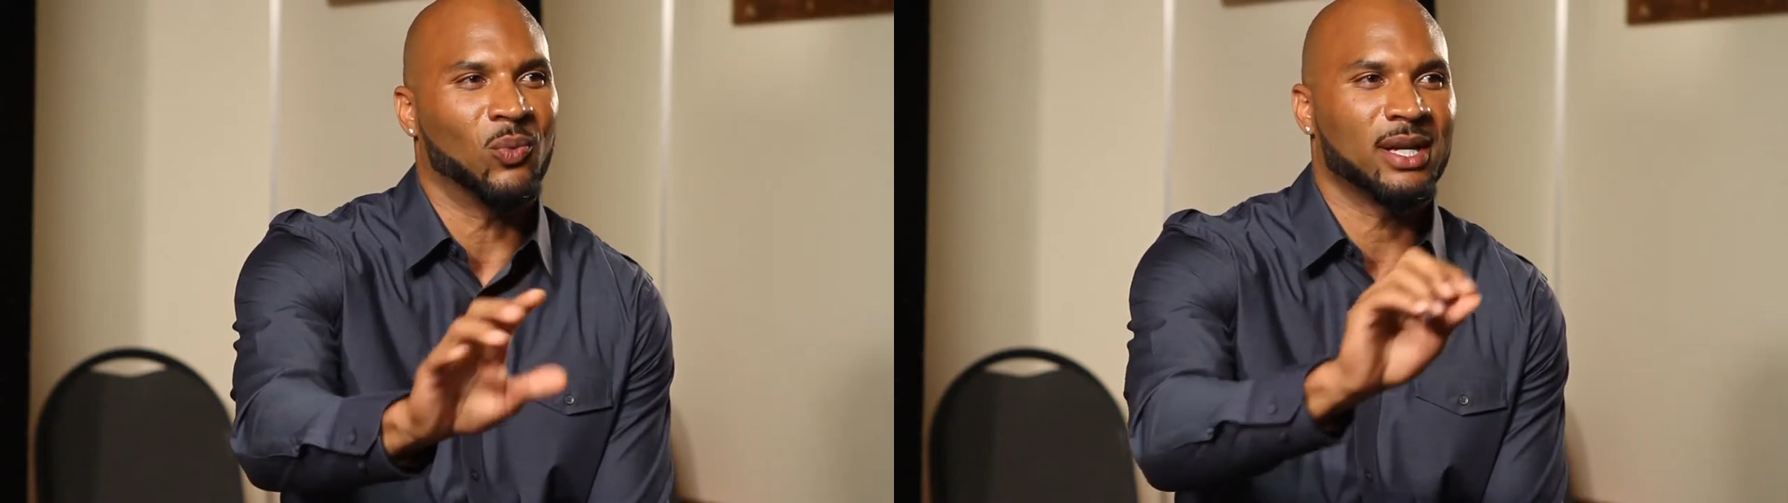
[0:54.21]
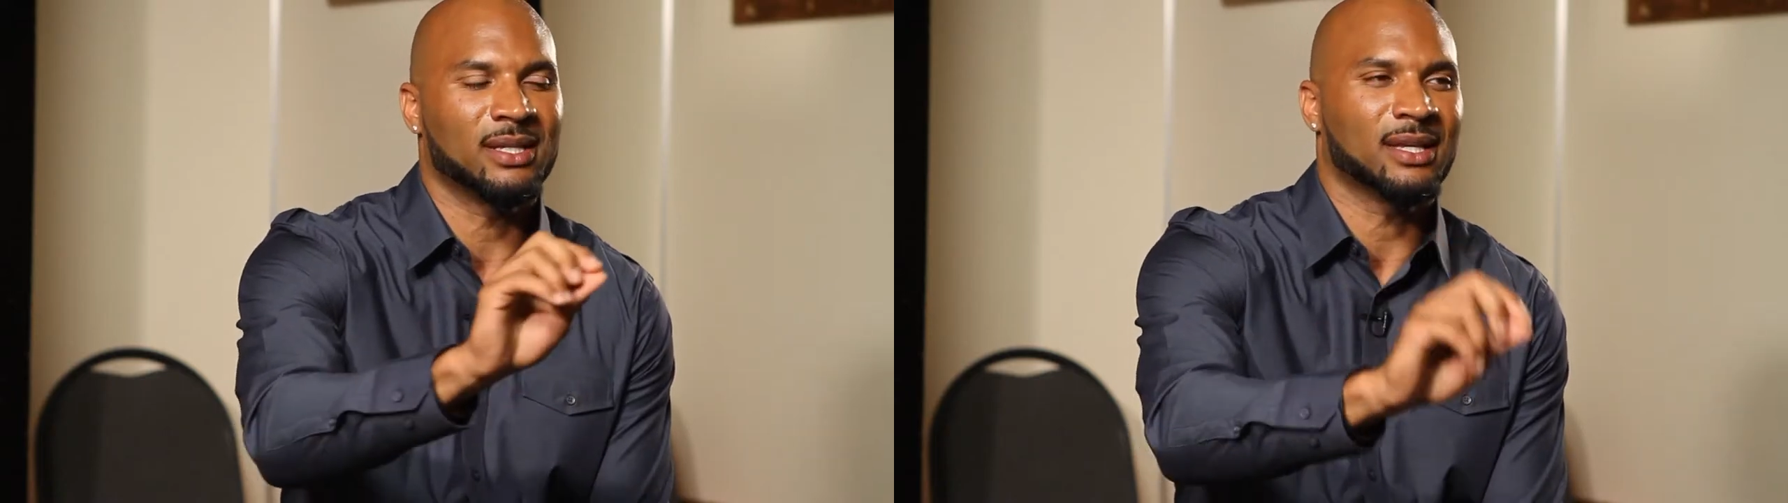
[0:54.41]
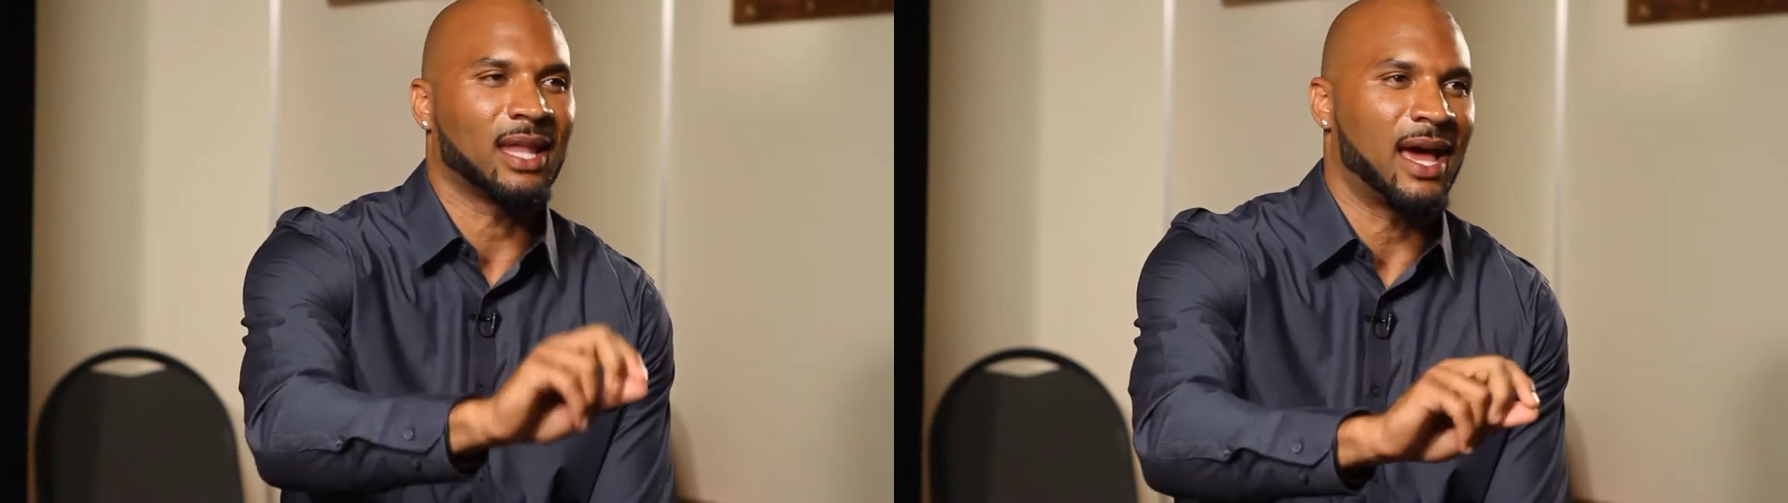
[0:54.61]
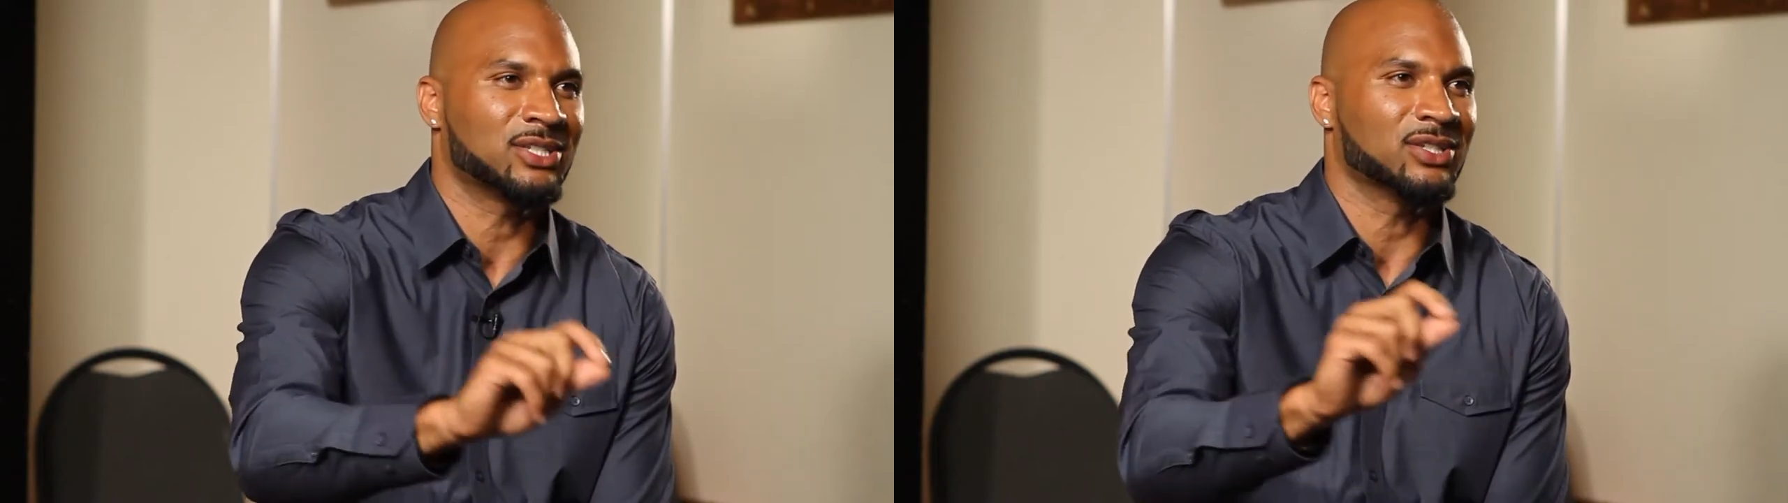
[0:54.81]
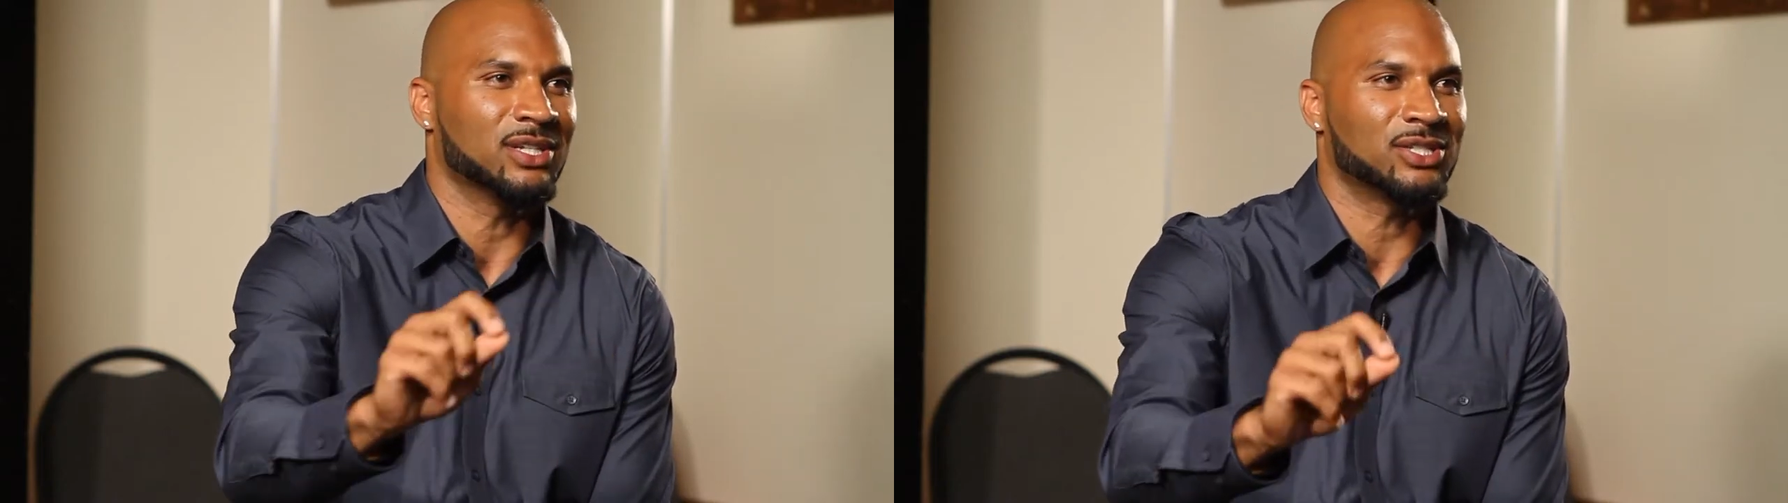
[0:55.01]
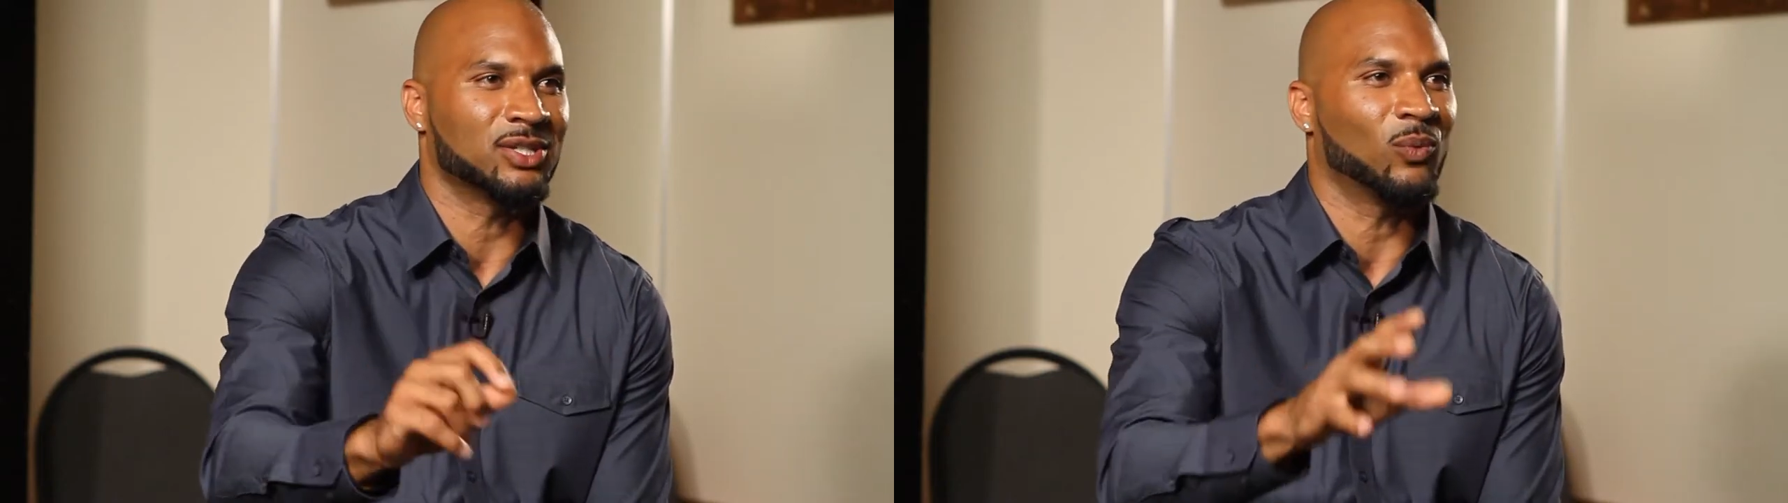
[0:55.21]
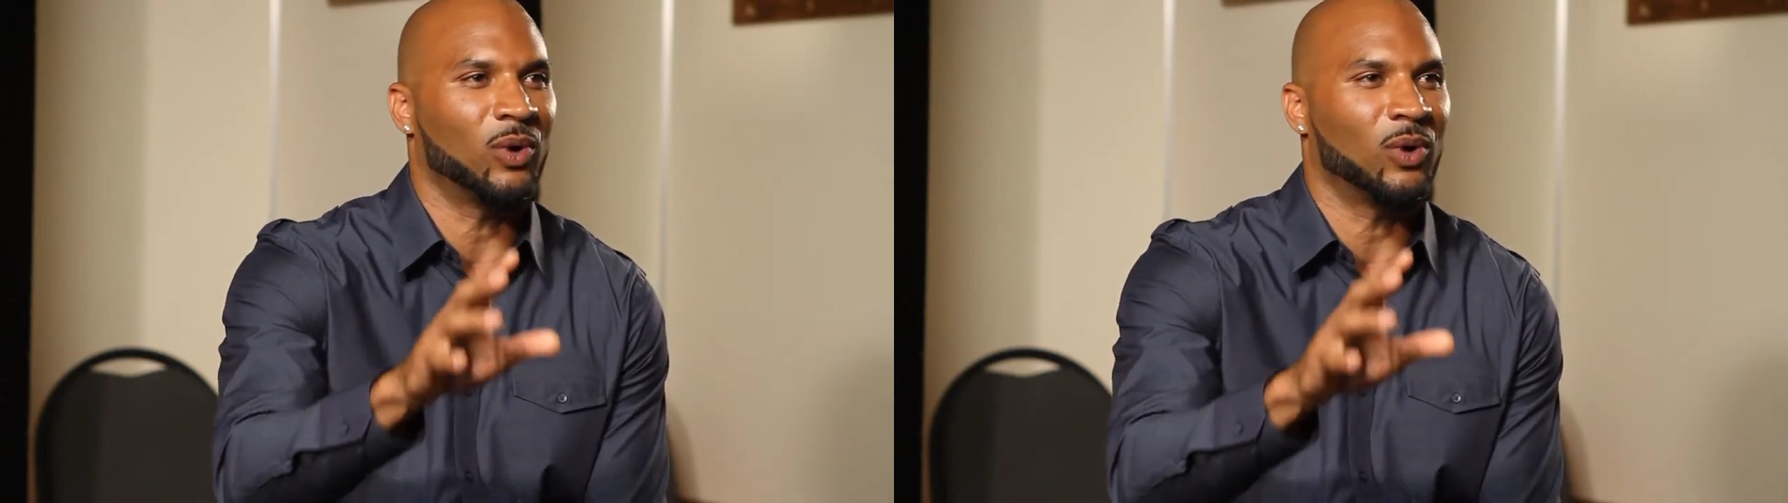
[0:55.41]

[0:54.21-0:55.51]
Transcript: what he did last year, this year,